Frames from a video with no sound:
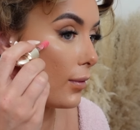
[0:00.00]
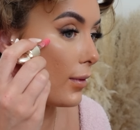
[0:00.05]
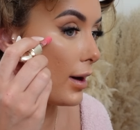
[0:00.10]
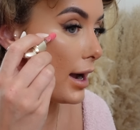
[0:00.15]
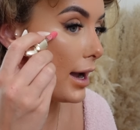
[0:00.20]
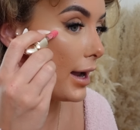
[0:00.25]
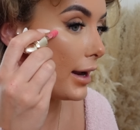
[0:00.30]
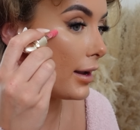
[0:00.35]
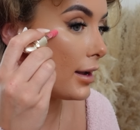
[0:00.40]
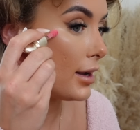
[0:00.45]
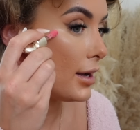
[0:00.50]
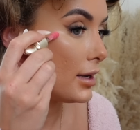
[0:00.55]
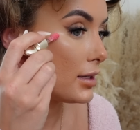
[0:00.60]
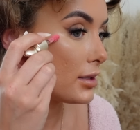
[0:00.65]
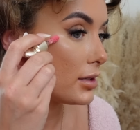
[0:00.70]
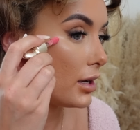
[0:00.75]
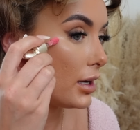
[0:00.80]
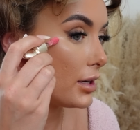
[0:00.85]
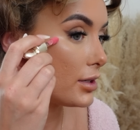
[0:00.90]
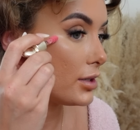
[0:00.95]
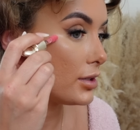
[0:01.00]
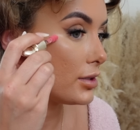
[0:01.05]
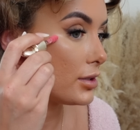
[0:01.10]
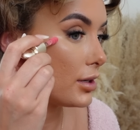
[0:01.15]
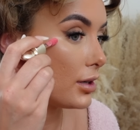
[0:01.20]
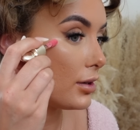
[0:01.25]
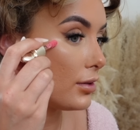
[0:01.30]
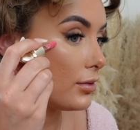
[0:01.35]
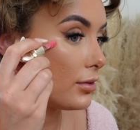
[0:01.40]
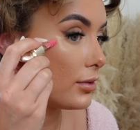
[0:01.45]
way. So I just
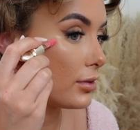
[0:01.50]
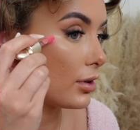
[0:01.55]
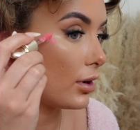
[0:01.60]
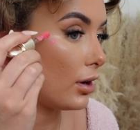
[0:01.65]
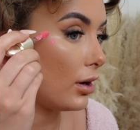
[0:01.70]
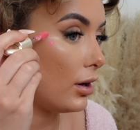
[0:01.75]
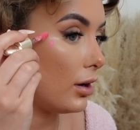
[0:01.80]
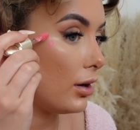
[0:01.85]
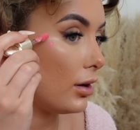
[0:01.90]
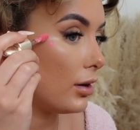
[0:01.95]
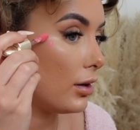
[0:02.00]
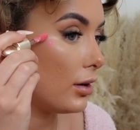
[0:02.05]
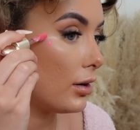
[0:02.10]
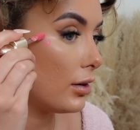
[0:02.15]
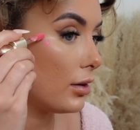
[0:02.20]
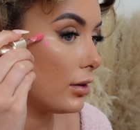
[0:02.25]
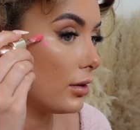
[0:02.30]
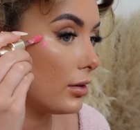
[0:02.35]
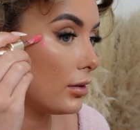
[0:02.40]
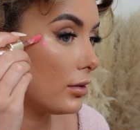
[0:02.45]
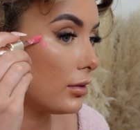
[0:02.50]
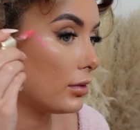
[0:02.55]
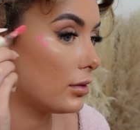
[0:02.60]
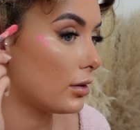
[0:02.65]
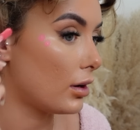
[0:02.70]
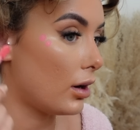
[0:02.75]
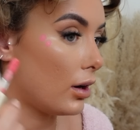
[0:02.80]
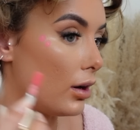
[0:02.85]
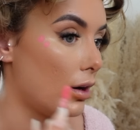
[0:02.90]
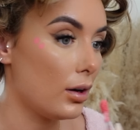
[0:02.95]
do dot,
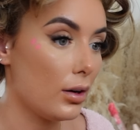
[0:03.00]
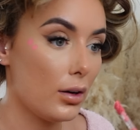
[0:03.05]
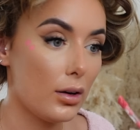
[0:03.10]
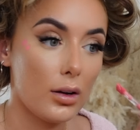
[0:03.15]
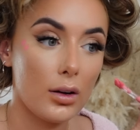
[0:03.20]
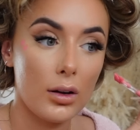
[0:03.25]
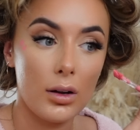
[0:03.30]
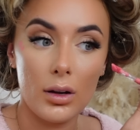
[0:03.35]
dot,